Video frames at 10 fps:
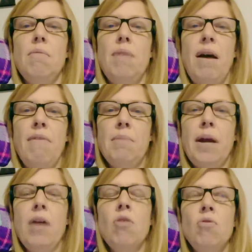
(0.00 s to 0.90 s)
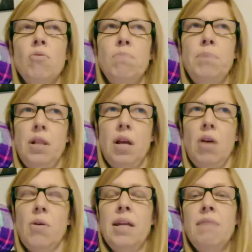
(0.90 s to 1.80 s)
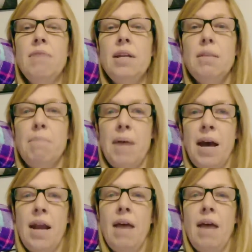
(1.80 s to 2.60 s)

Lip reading: having my own pillow, and even in the bed,